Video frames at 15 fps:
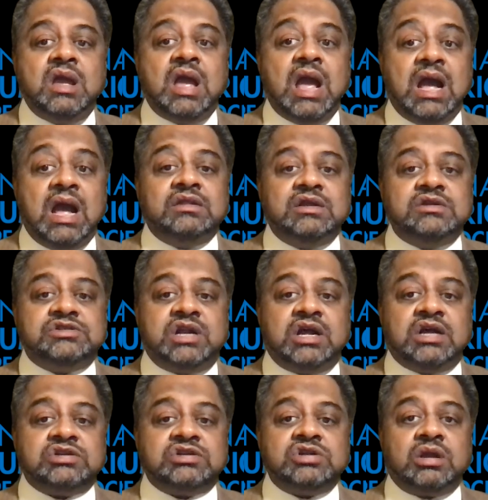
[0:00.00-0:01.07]
and the
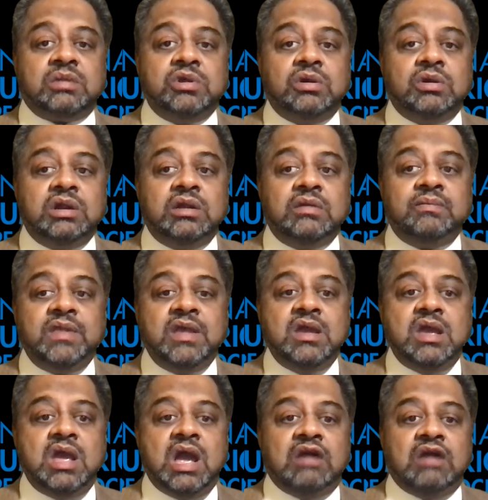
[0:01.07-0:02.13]
international community,
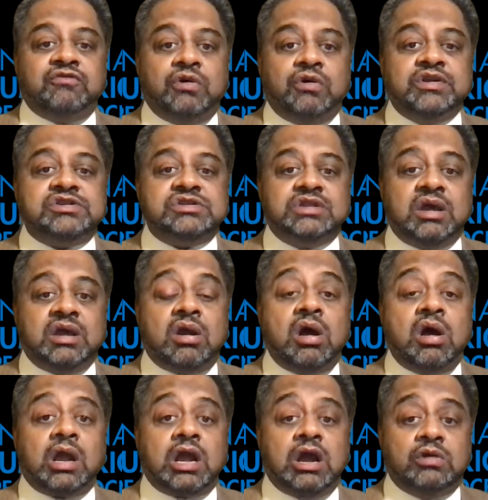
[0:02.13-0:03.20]
and for which they're
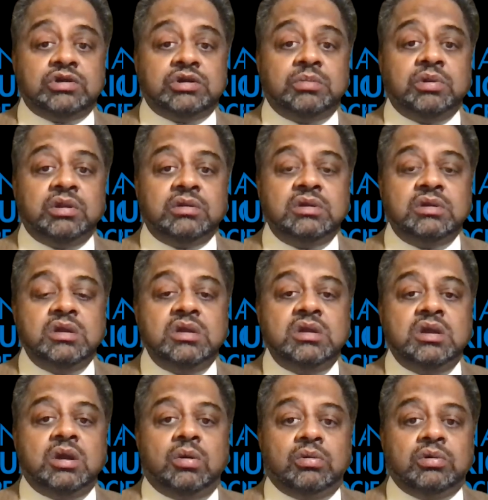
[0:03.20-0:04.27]
all accountable.
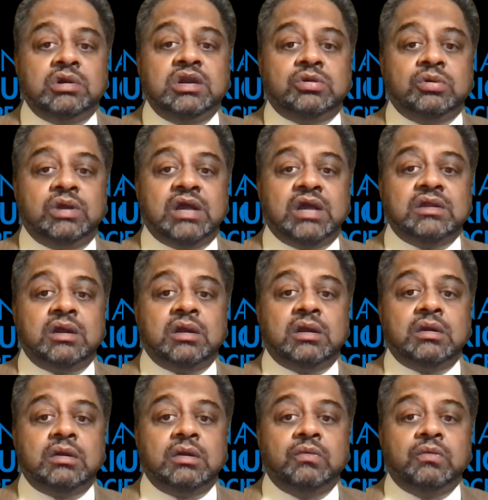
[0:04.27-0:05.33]
Only together
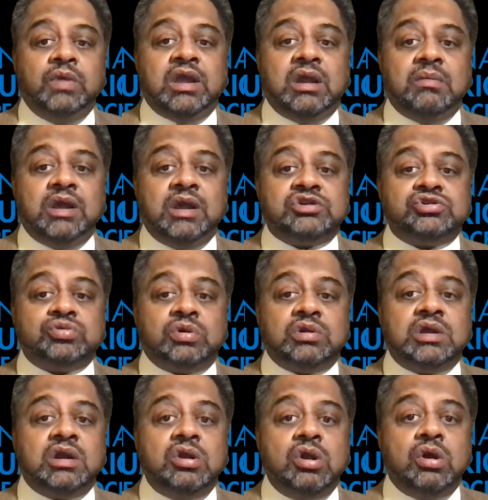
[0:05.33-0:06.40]
we can make sure
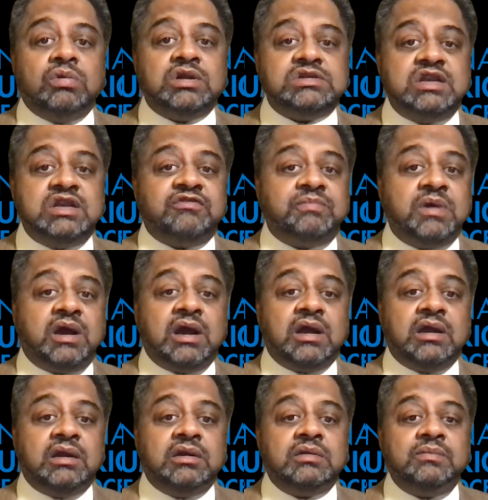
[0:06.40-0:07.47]
that no one is left
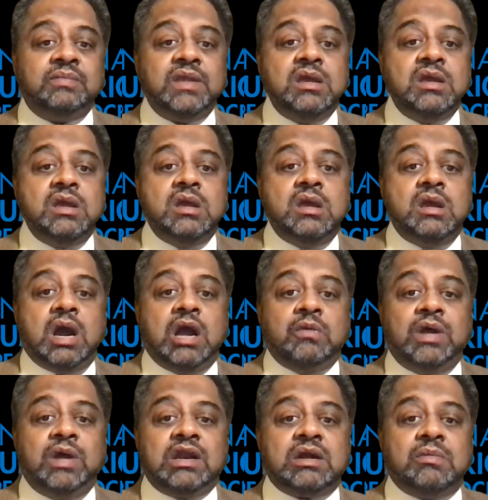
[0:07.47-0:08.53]
behind. I
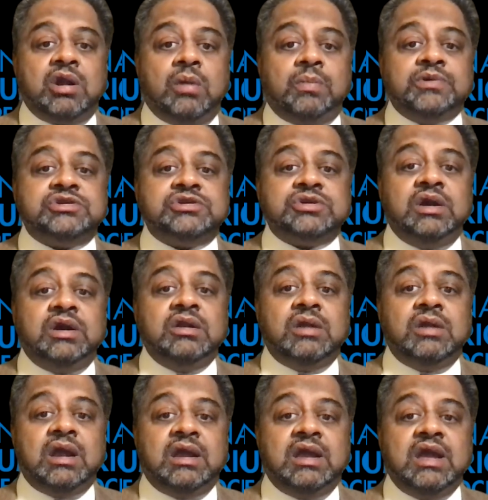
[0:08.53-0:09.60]
welcome an opportunity to
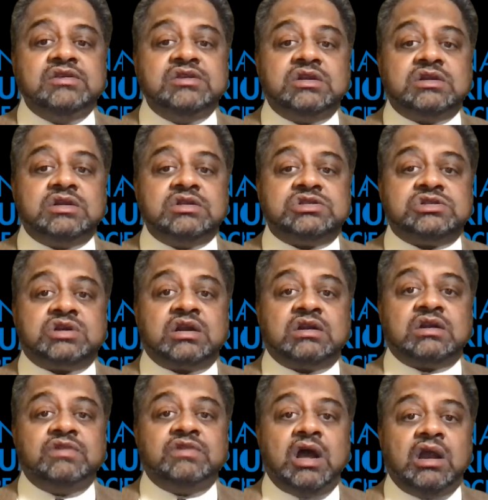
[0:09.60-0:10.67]
engage in
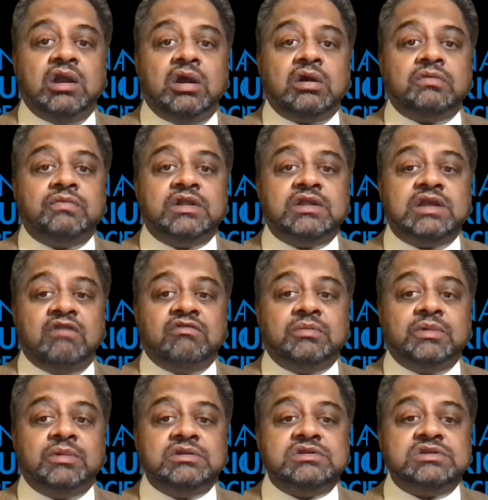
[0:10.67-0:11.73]
constructive dialogue with
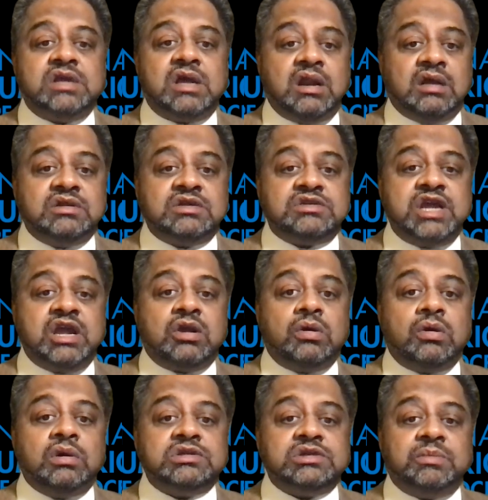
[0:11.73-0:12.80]
governments and other
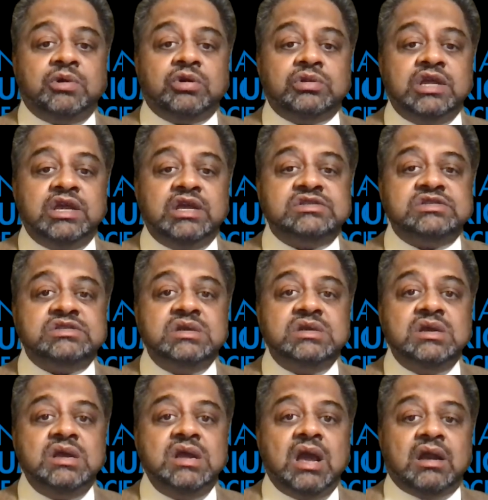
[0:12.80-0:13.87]
stakeholders about these
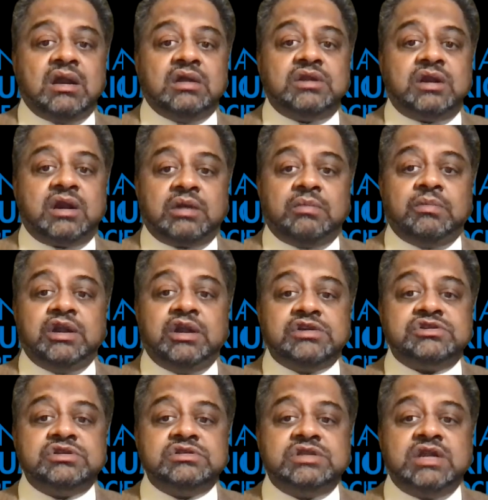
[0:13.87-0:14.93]
and other
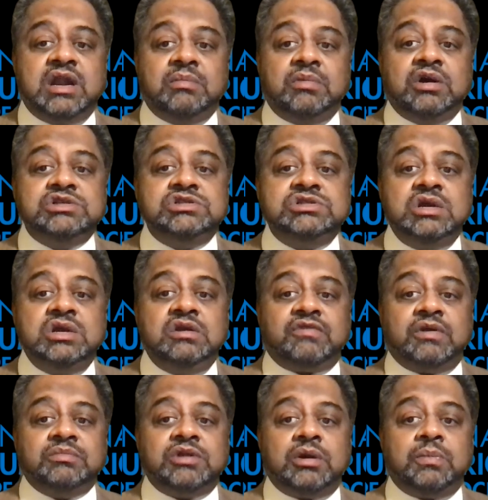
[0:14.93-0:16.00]
recommendations that emerge
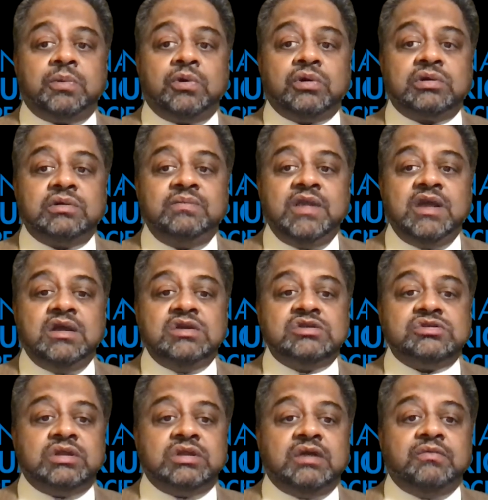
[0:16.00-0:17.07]
from the report
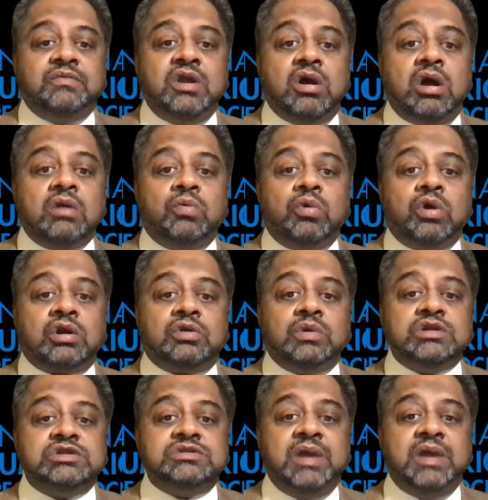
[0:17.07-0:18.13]
so that we all work
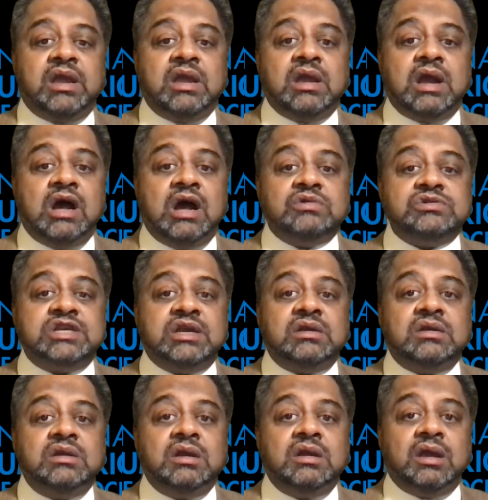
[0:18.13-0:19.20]
towards making housing
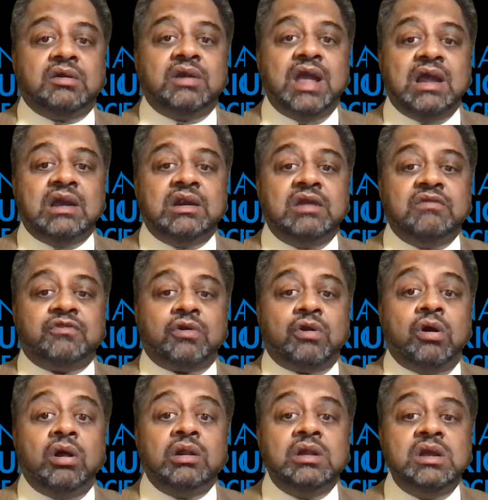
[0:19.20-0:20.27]
a reality for
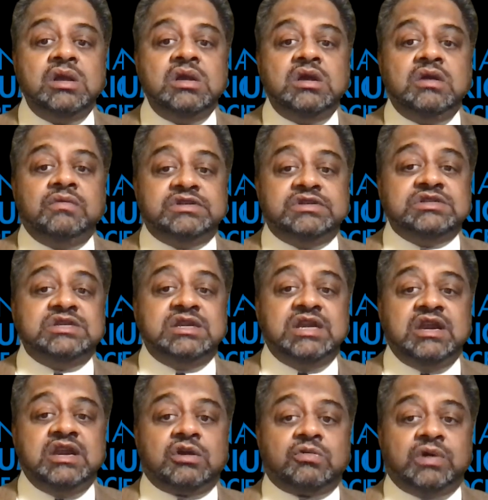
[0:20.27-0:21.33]
all, which is
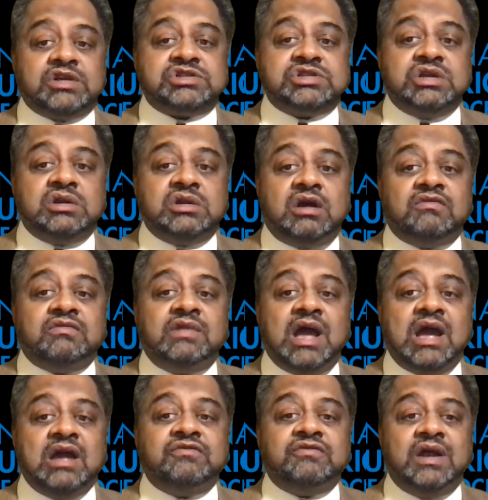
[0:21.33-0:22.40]
indeed a question of
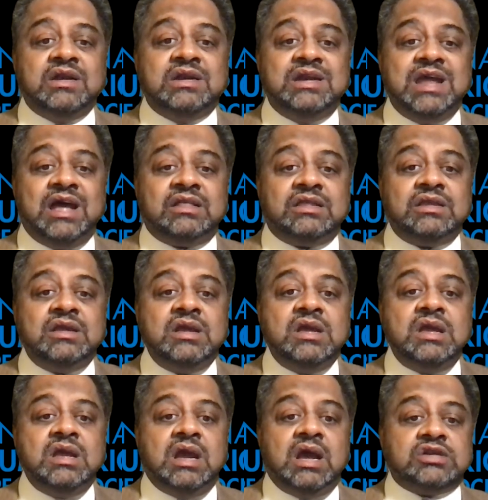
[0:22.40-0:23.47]
life and death,
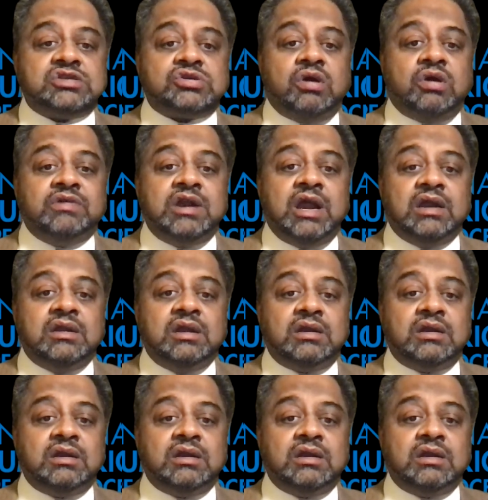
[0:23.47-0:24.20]
as COVID-19